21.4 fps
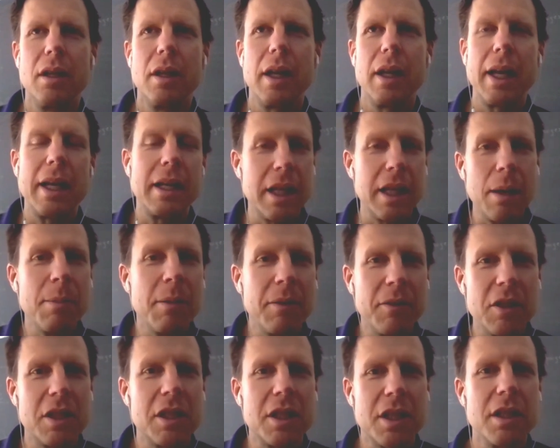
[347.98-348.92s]
and tell me if
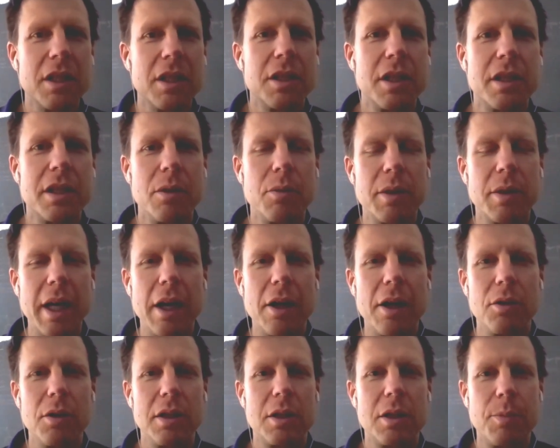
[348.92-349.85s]
this is consistent with
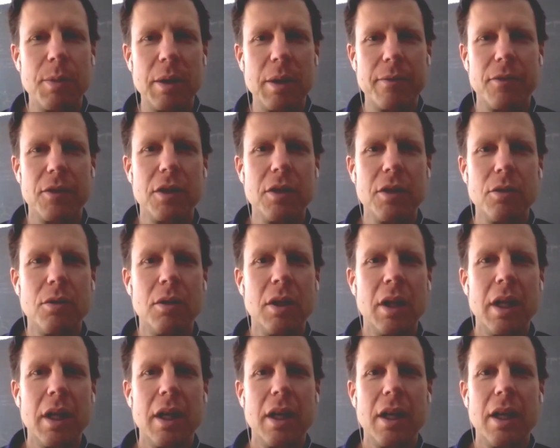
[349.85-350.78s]
how it's been for you,
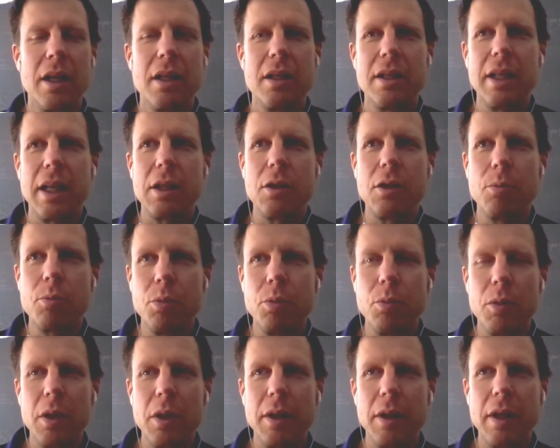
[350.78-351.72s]
is that you,
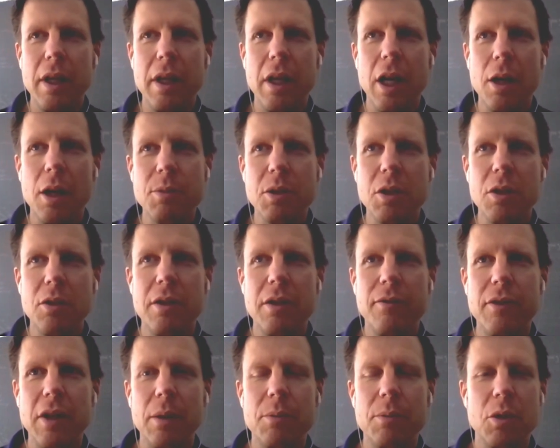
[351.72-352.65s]
it, it helps you
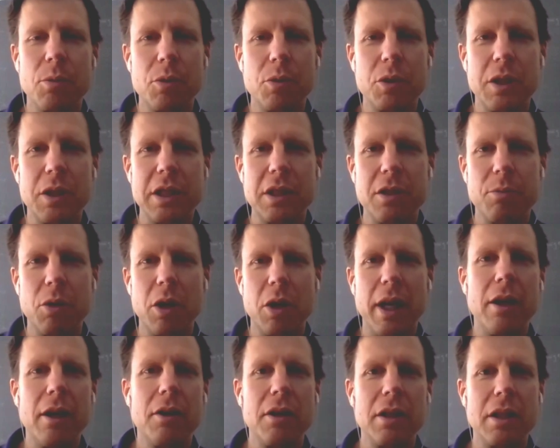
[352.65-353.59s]
develop your sense of
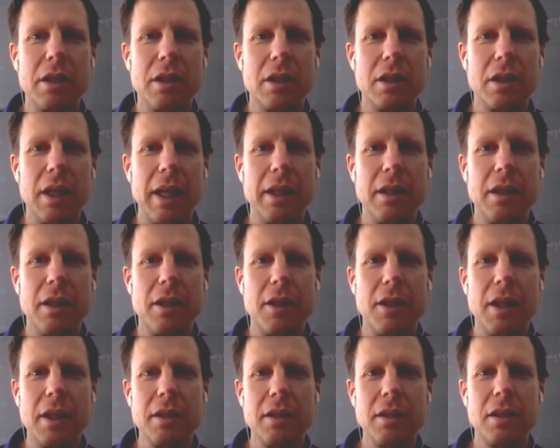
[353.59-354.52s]
priorities and the
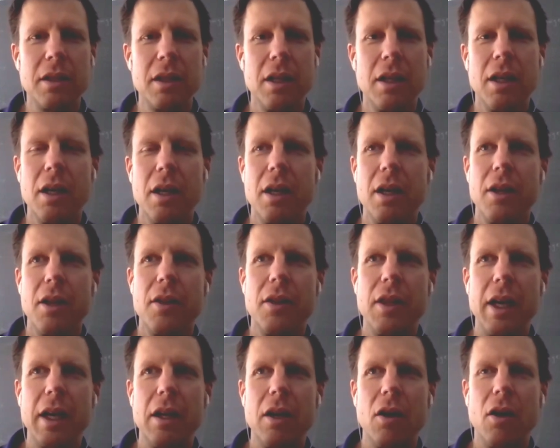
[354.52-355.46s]
things
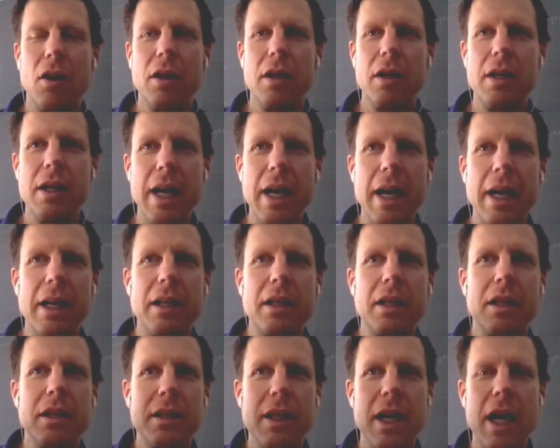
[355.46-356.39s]
that are not
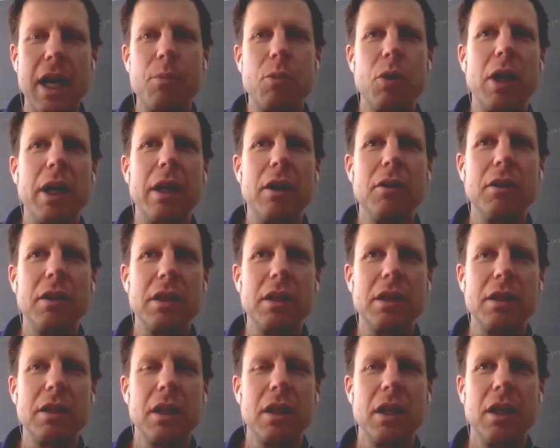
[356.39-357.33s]
the top
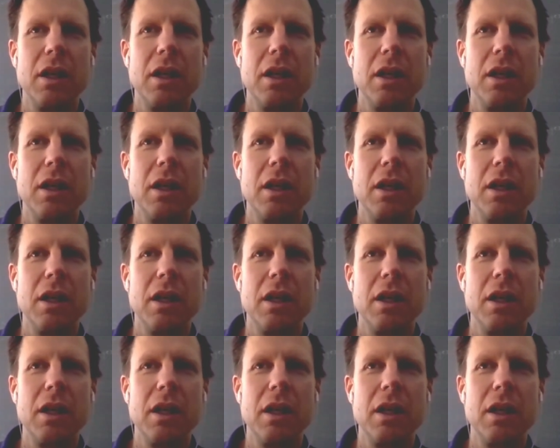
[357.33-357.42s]
priorities.